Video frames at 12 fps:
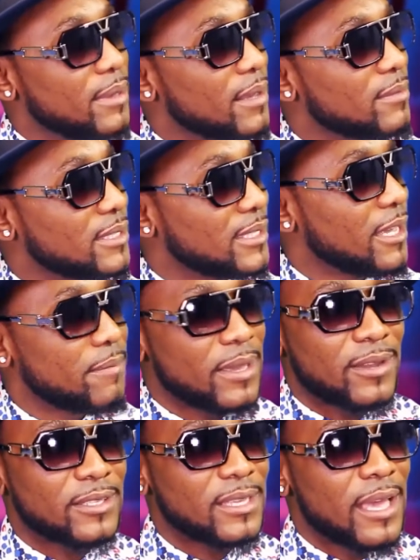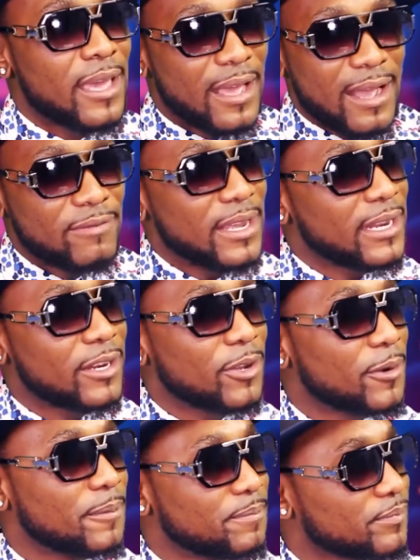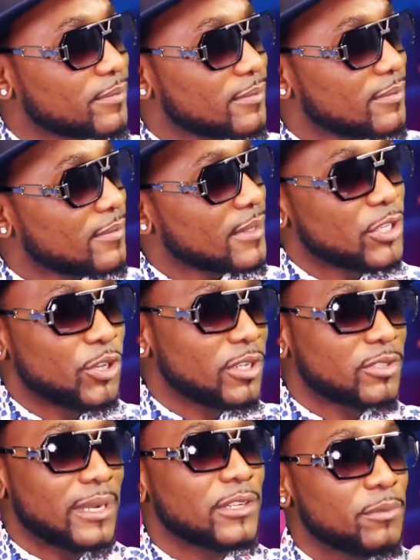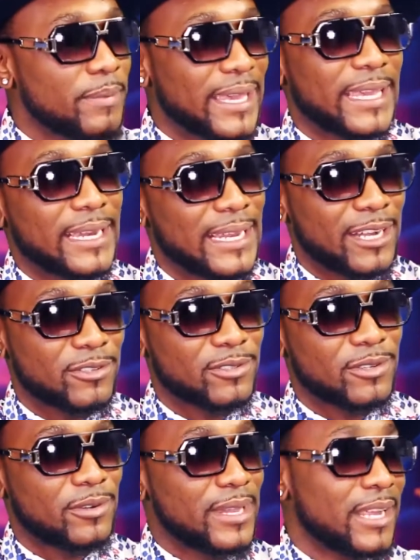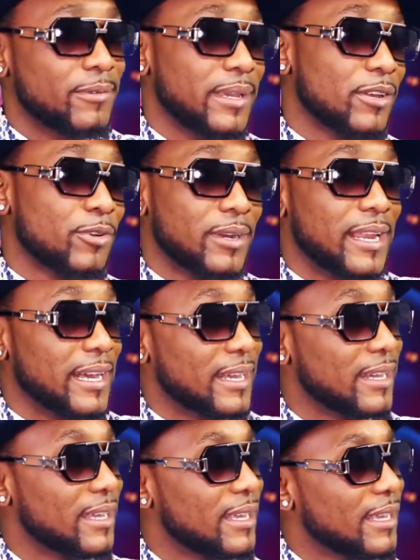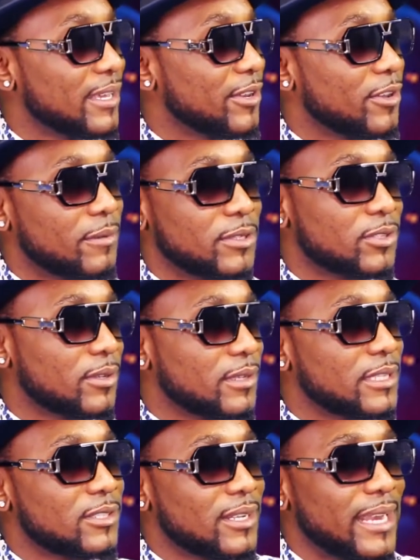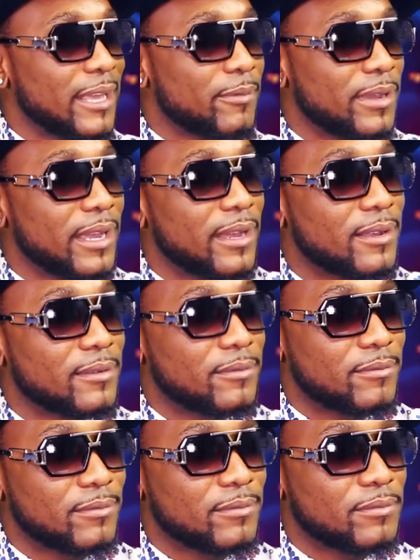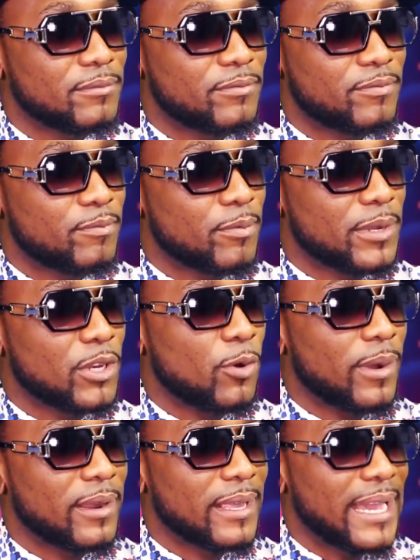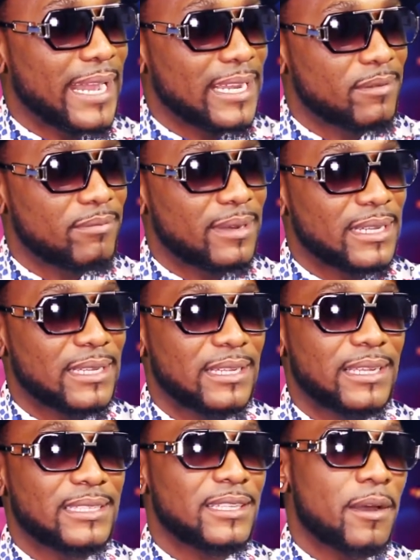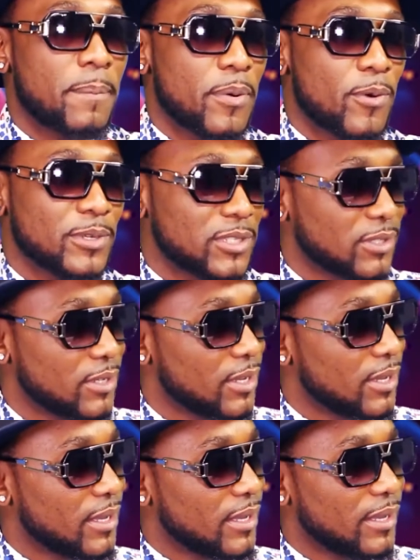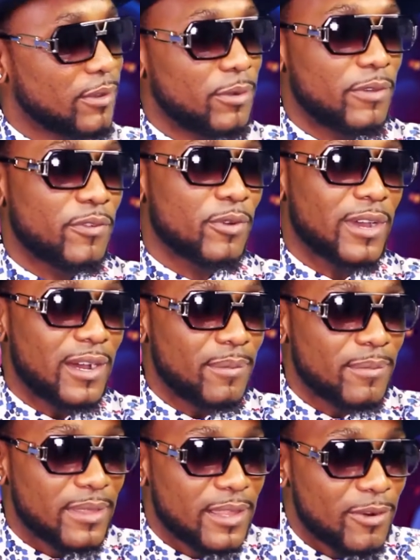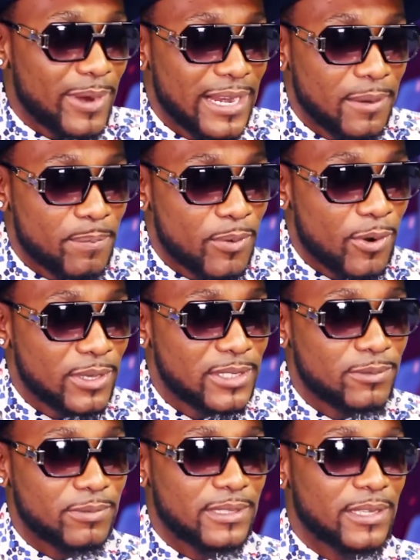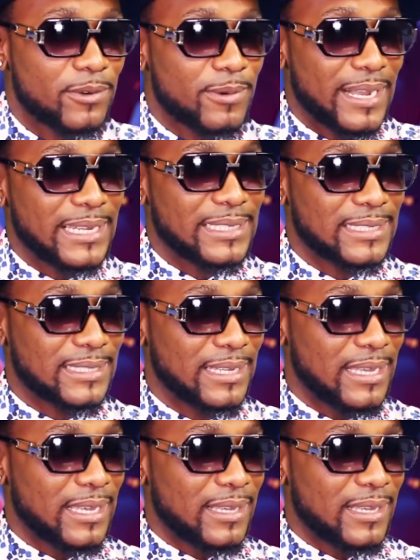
a big mistake, because I've done it all. You're trying to make it now. So anyway, good luck. You know what I mean? So it's not like we don't want to guide, but it's the approach. If you come with the right approach, with the right,